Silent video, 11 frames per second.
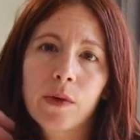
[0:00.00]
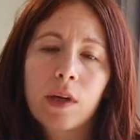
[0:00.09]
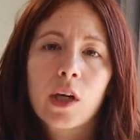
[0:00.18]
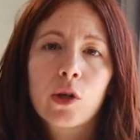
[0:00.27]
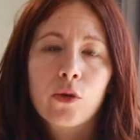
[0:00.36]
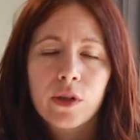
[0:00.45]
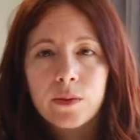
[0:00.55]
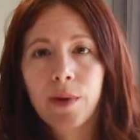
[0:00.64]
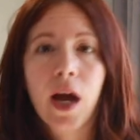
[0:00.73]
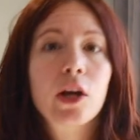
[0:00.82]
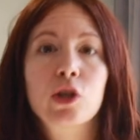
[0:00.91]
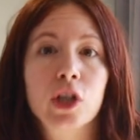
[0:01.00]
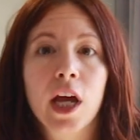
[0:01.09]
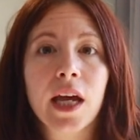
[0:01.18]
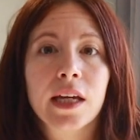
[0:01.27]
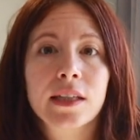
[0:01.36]
increase my
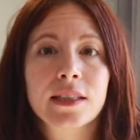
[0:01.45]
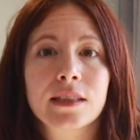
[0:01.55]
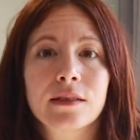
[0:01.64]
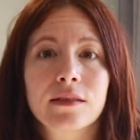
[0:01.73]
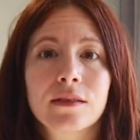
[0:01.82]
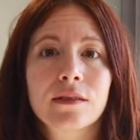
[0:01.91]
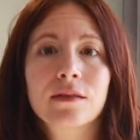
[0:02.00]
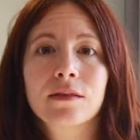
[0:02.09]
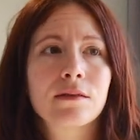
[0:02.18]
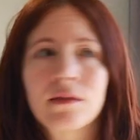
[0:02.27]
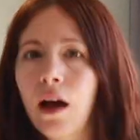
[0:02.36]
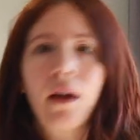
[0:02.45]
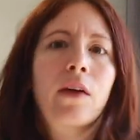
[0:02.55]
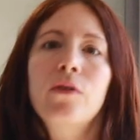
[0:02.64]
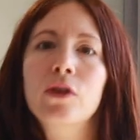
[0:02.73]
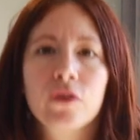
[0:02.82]
IgA to not
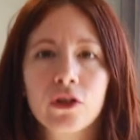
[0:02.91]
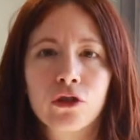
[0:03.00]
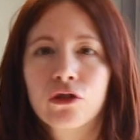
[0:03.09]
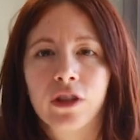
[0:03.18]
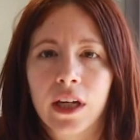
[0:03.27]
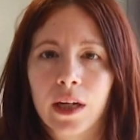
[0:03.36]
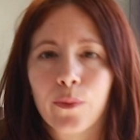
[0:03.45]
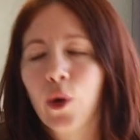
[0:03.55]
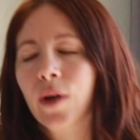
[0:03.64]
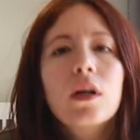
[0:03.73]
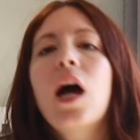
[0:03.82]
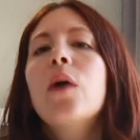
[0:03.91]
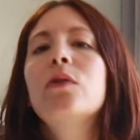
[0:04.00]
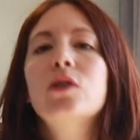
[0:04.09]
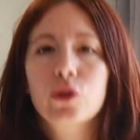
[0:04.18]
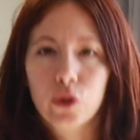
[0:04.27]
have a deficiency anymore. I
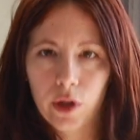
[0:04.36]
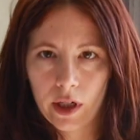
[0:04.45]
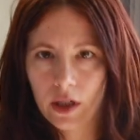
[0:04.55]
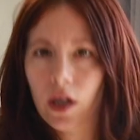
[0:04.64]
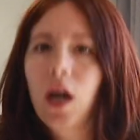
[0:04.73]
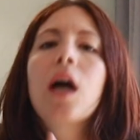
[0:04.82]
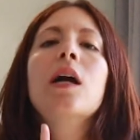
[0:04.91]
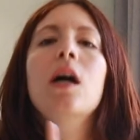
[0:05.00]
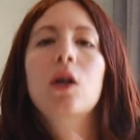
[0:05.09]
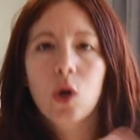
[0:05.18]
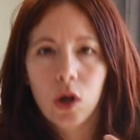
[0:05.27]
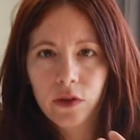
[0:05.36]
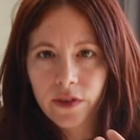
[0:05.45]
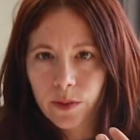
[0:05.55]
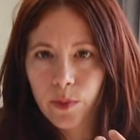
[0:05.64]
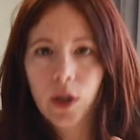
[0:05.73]
was intrigued. I got all of
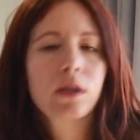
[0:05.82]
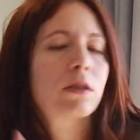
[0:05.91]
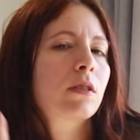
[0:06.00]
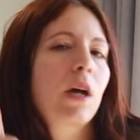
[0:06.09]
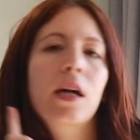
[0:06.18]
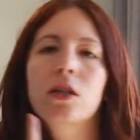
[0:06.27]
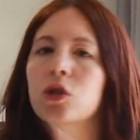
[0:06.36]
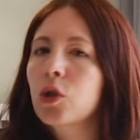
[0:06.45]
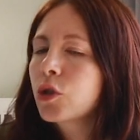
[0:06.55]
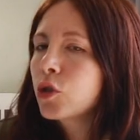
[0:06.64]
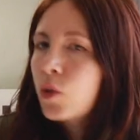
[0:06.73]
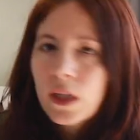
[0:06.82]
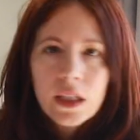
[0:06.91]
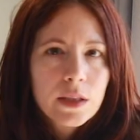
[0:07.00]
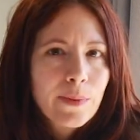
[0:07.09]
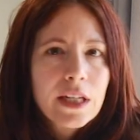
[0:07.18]
his books. I started doing
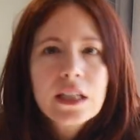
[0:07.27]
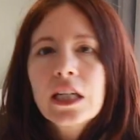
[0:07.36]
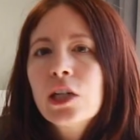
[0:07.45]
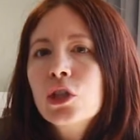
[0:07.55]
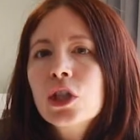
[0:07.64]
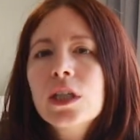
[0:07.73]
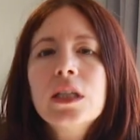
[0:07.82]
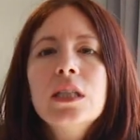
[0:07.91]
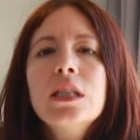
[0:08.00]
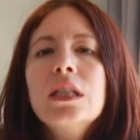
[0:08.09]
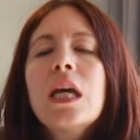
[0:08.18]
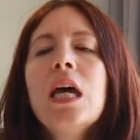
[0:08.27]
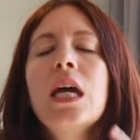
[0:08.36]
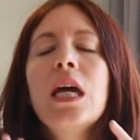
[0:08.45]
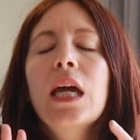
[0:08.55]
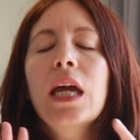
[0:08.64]
his meditations,
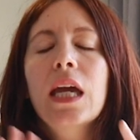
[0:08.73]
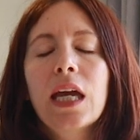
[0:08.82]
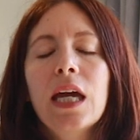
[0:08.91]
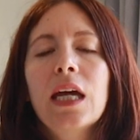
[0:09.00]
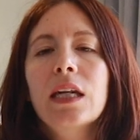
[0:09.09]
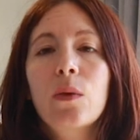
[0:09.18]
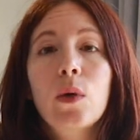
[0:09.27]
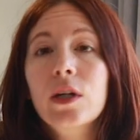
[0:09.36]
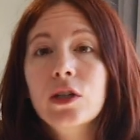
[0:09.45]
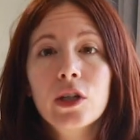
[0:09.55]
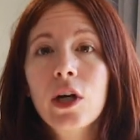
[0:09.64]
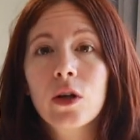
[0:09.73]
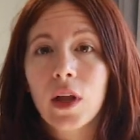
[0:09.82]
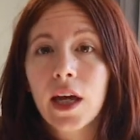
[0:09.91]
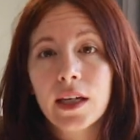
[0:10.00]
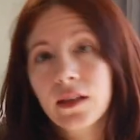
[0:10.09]
and I wanted to know,
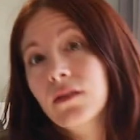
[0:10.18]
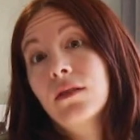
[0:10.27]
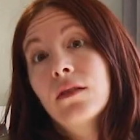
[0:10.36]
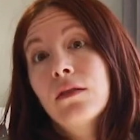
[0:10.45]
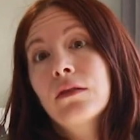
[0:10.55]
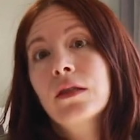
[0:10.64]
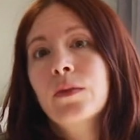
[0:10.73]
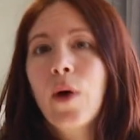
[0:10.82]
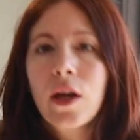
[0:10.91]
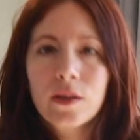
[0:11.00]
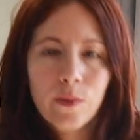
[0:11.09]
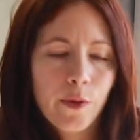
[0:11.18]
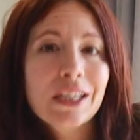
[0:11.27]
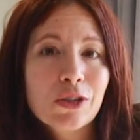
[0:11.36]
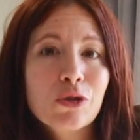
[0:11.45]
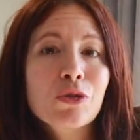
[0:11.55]
like, is this possible?
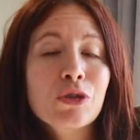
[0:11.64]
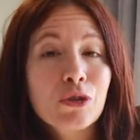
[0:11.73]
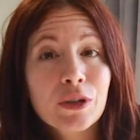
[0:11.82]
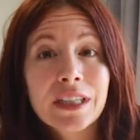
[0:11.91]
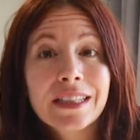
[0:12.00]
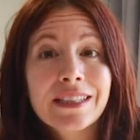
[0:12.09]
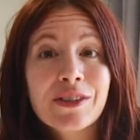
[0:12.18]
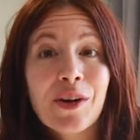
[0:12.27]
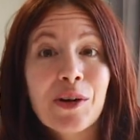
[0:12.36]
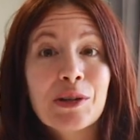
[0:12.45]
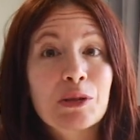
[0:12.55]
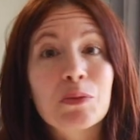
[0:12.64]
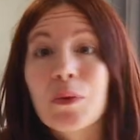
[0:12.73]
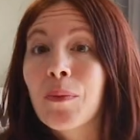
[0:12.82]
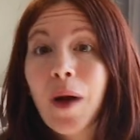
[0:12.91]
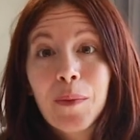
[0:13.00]
His retreats are
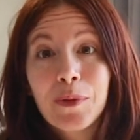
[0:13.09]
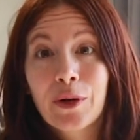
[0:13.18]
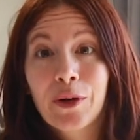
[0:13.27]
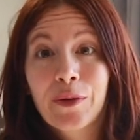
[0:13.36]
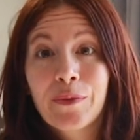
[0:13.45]
super popular.